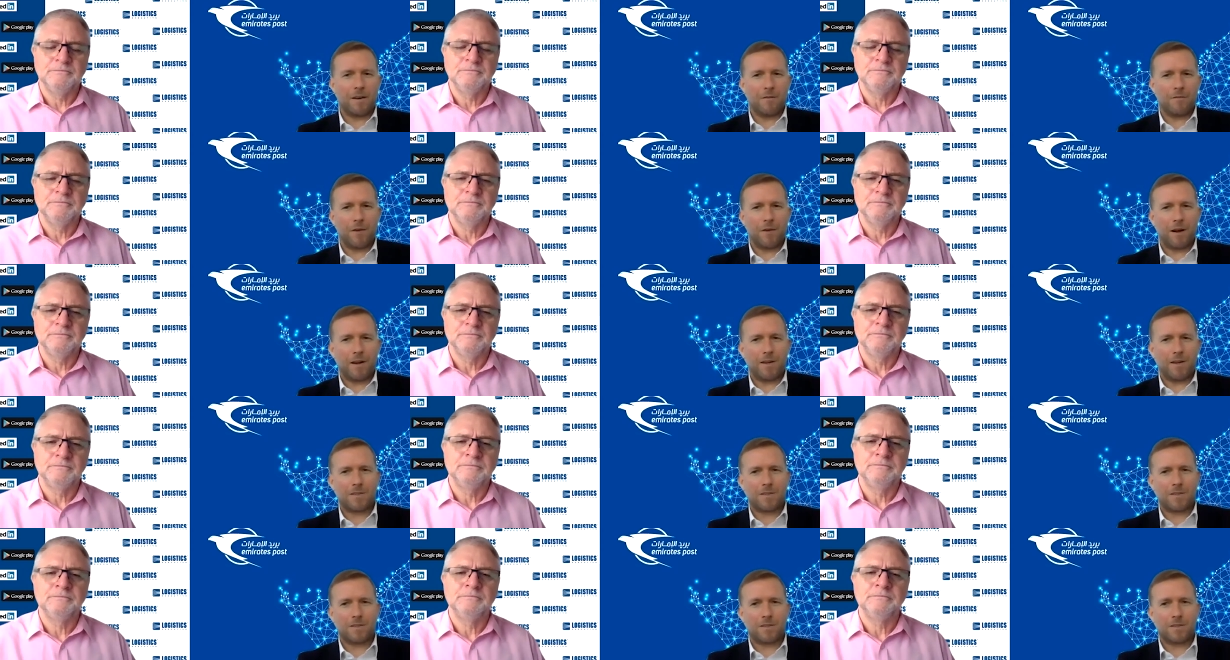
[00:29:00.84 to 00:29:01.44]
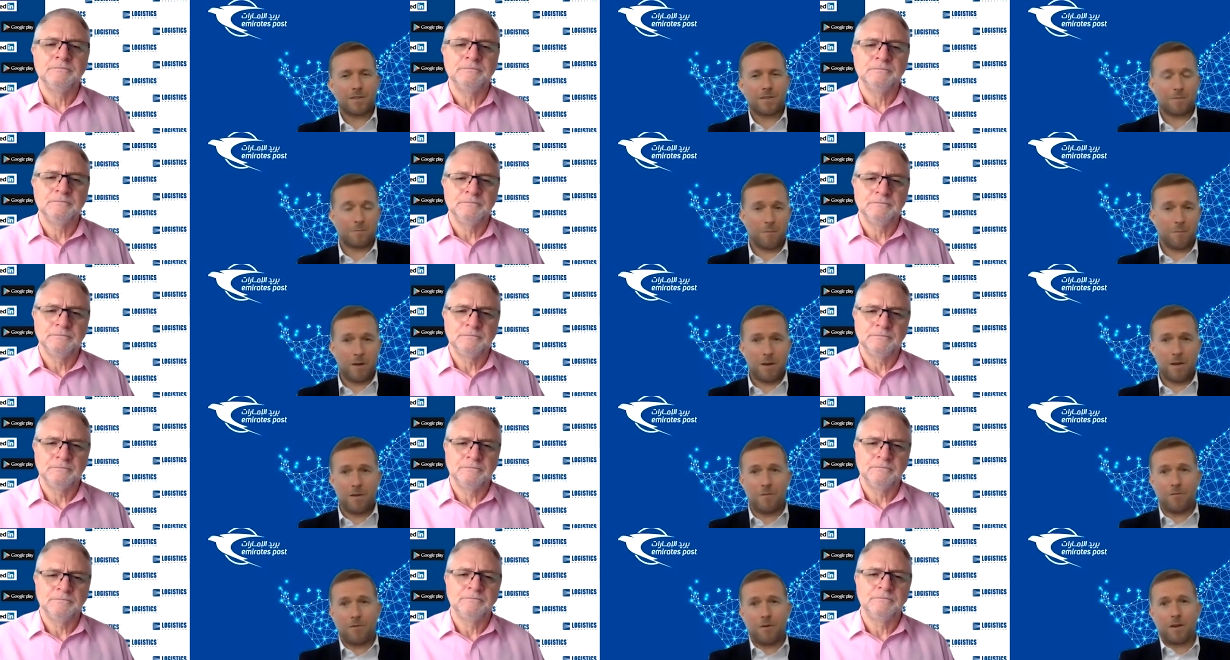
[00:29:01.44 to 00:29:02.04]
Speaker 1: advance,
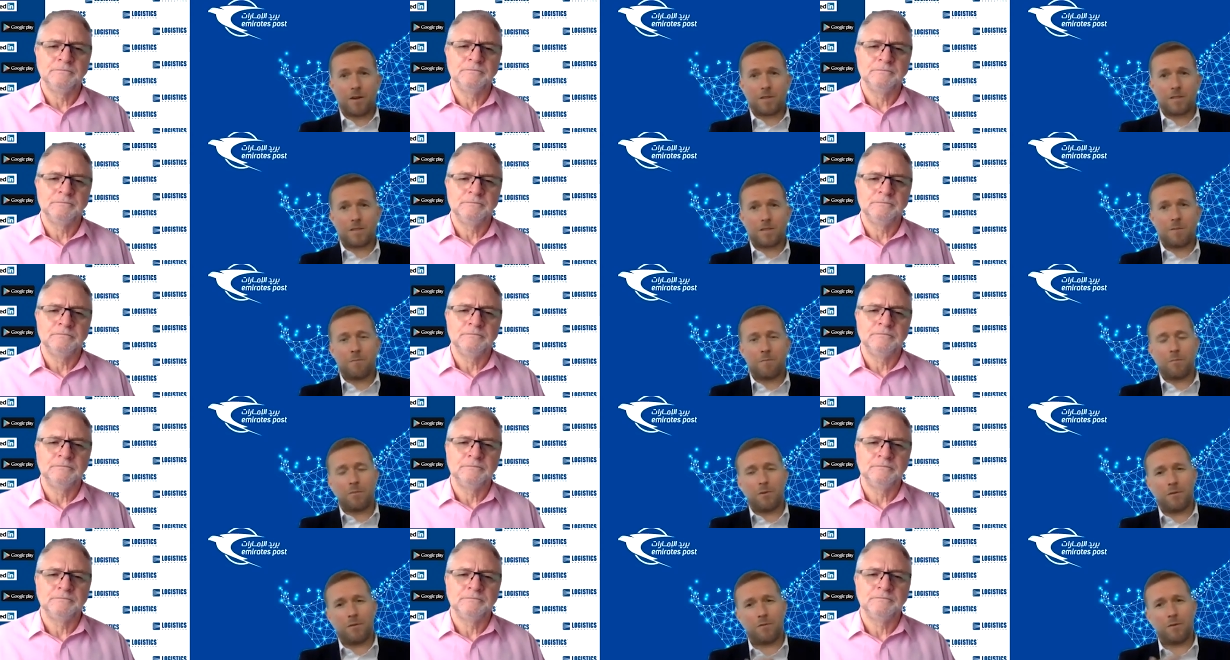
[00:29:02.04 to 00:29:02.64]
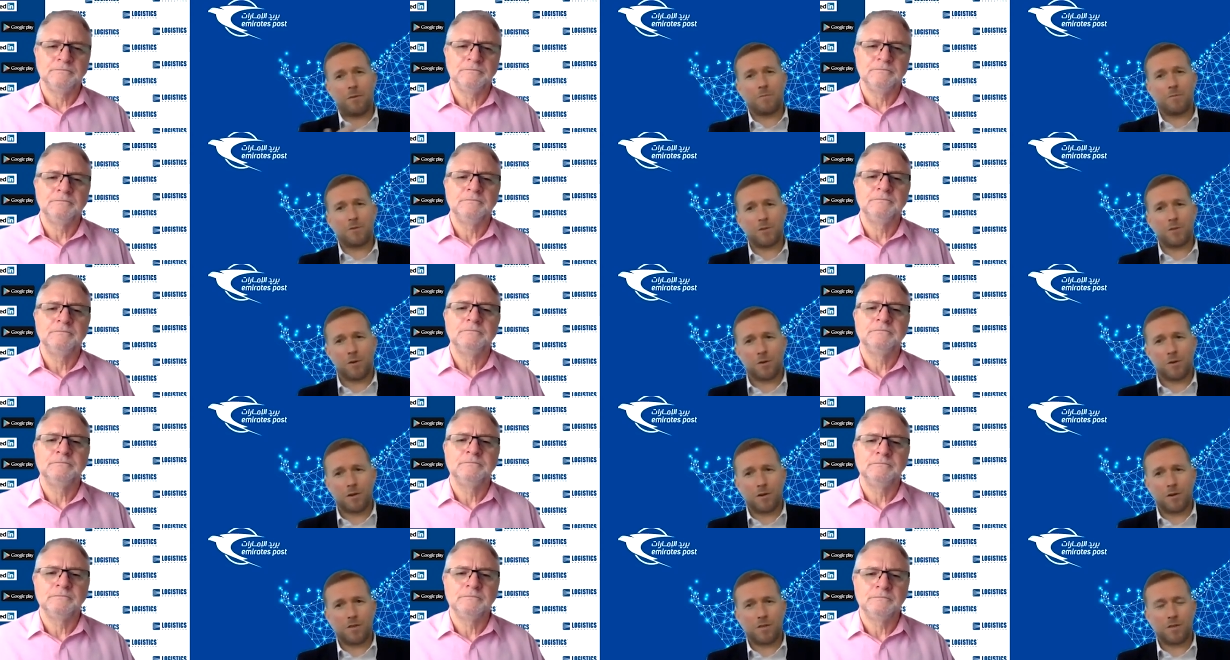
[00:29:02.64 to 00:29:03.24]
me, for example, if I'm
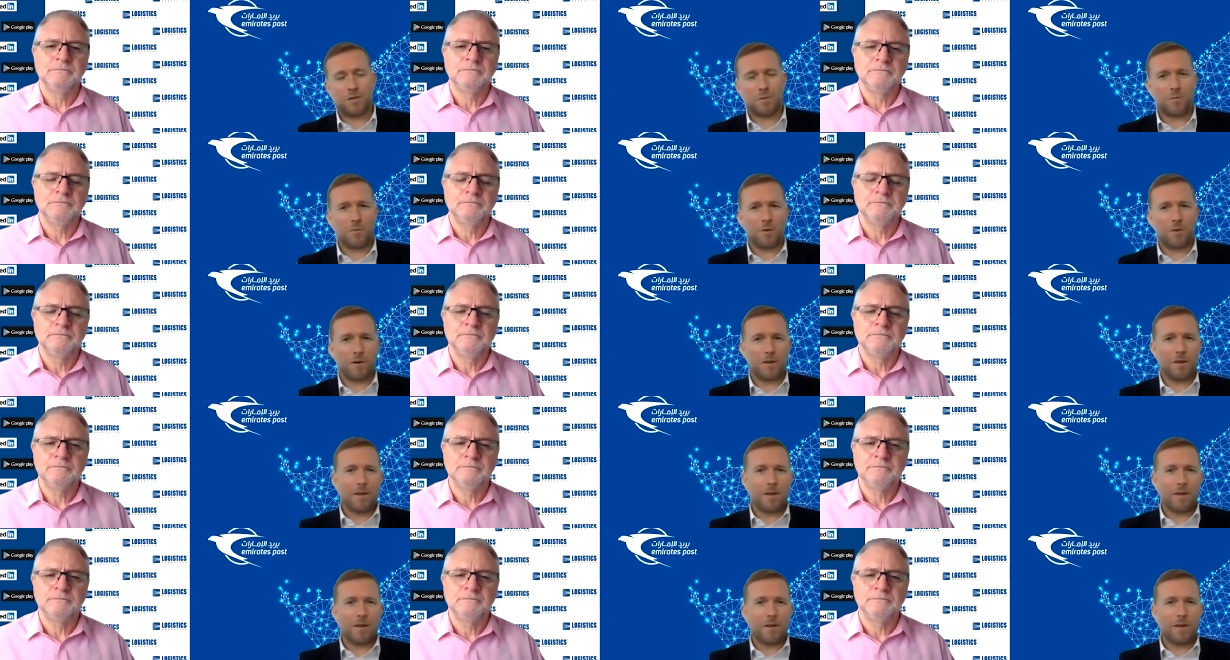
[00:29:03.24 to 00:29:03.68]
talking to someone,